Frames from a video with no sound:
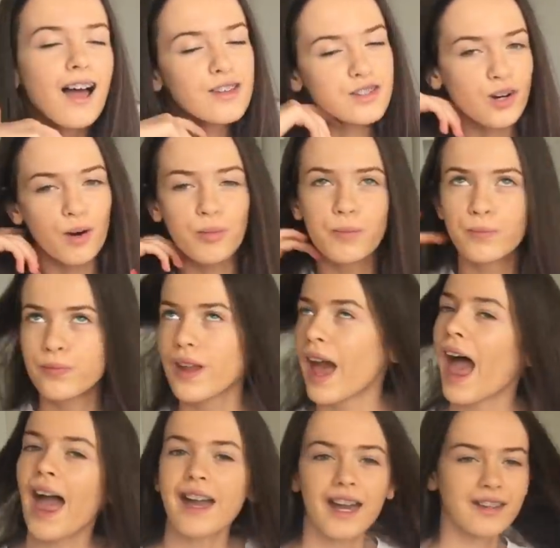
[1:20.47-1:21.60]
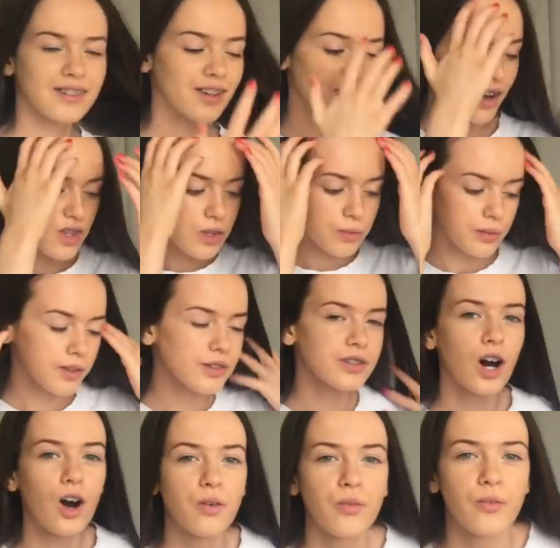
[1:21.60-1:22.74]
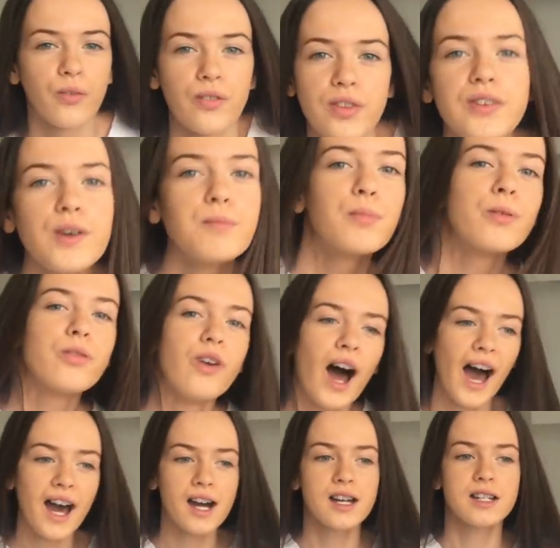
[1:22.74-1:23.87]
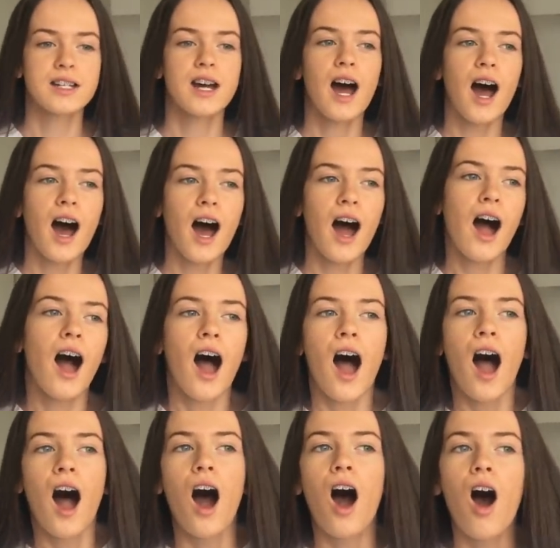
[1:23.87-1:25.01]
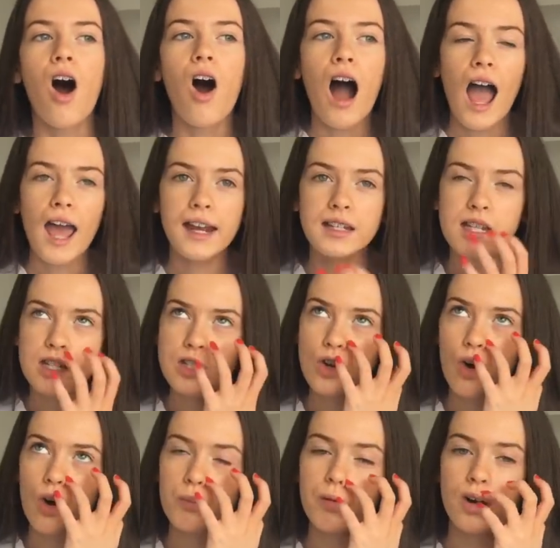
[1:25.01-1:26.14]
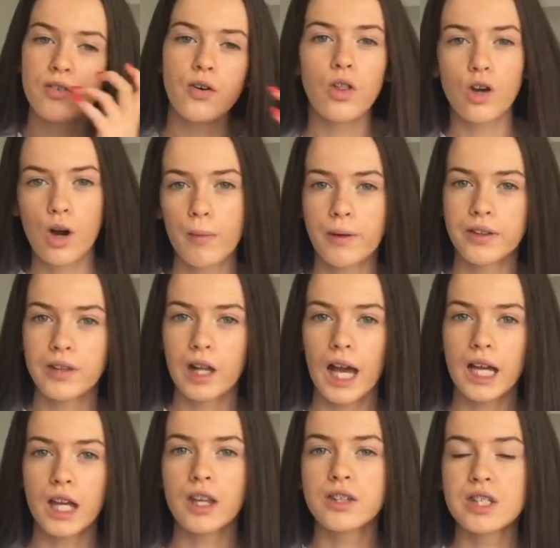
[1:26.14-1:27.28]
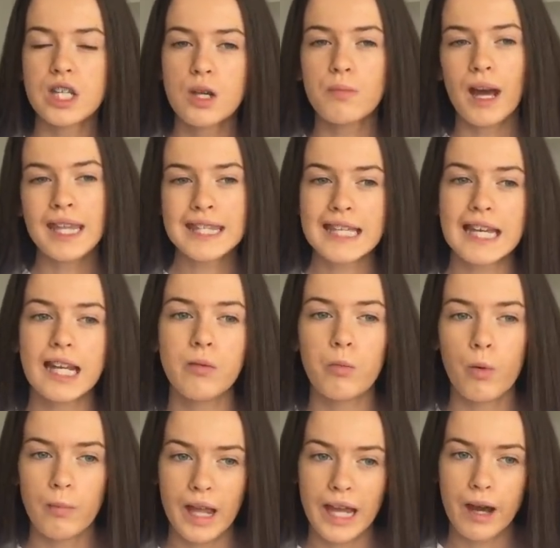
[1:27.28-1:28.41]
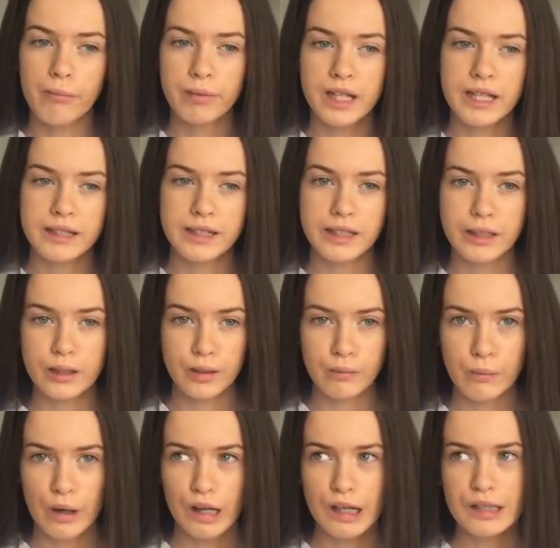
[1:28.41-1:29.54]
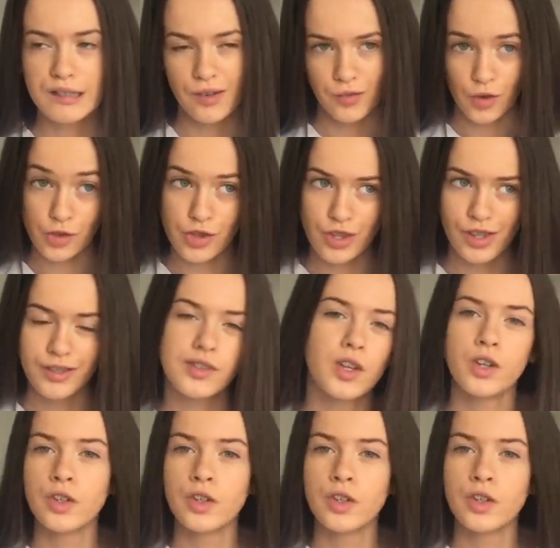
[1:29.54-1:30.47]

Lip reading: Stop. Okay, so I just wanna start off with a simple fact. I did not, before the comments are like, so you basically wore makeup because you were self-conscious.